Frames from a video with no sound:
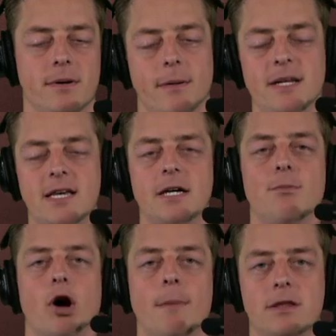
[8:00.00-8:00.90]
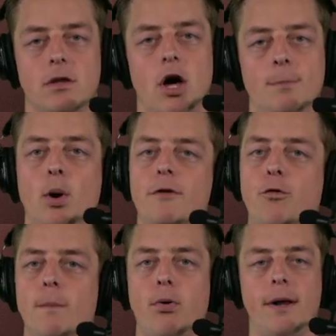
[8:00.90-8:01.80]
Let me tell you more about the Lawnmower
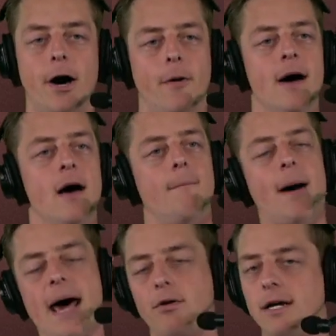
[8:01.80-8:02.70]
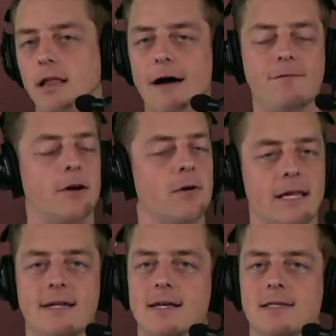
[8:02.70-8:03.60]
4.0 battery life that
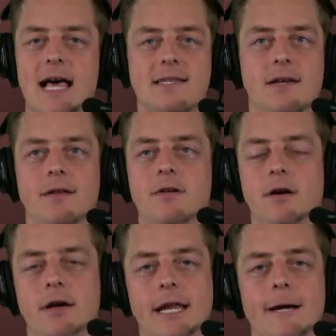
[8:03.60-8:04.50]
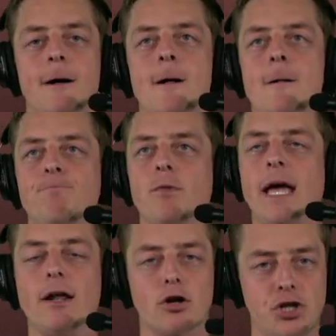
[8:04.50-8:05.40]
really does last an eternity.
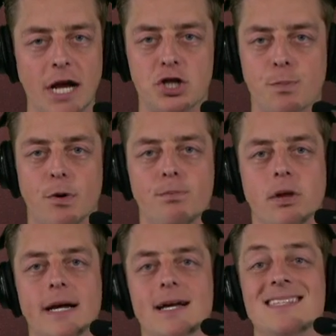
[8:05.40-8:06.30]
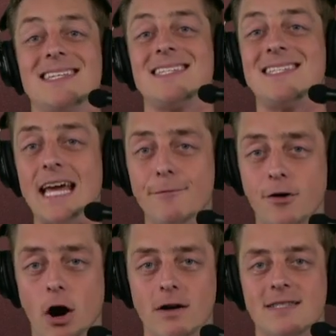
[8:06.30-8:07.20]
Interchangeable blades,
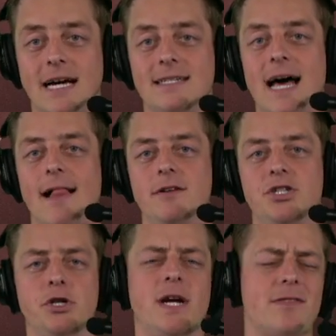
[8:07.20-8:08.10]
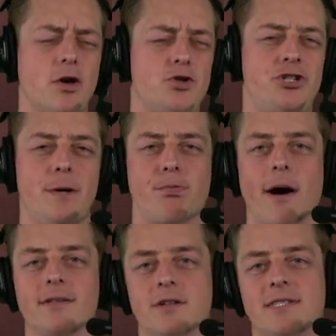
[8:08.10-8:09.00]
safeguard technology. You get those cheap
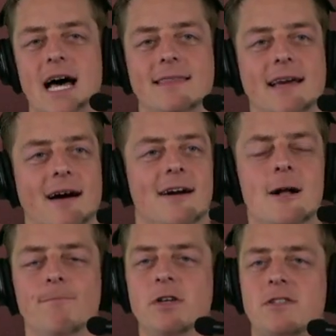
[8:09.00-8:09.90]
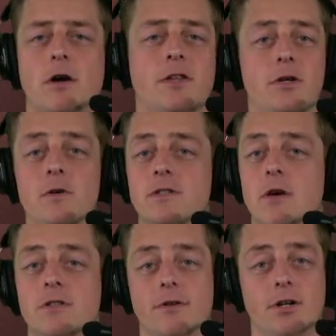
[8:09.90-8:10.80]
razors out there, you start to use
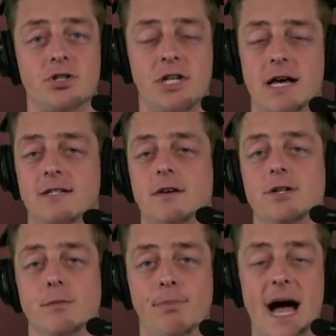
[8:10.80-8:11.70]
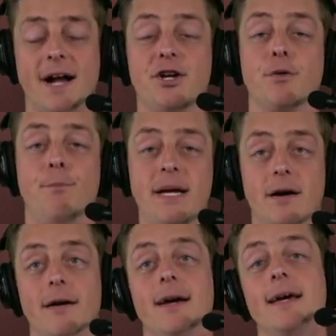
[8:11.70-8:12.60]
those on your chest, on your back, your
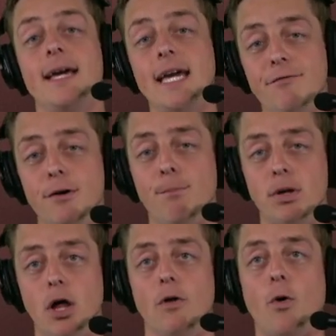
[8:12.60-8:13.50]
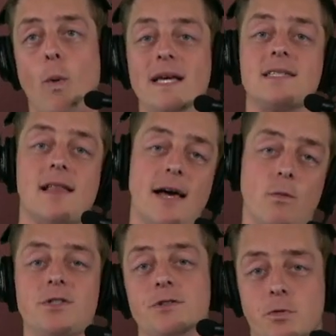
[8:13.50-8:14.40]
beard, even below the waistline,
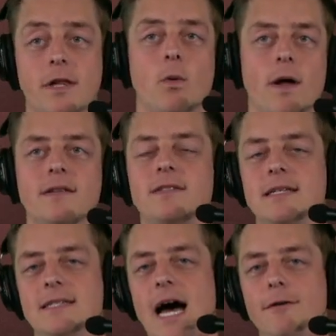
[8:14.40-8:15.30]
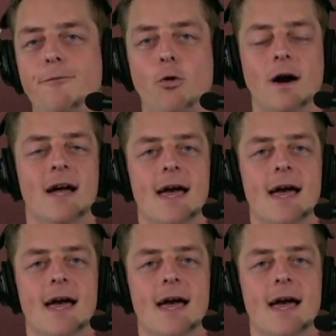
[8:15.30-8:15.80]
which is really what it's designed for.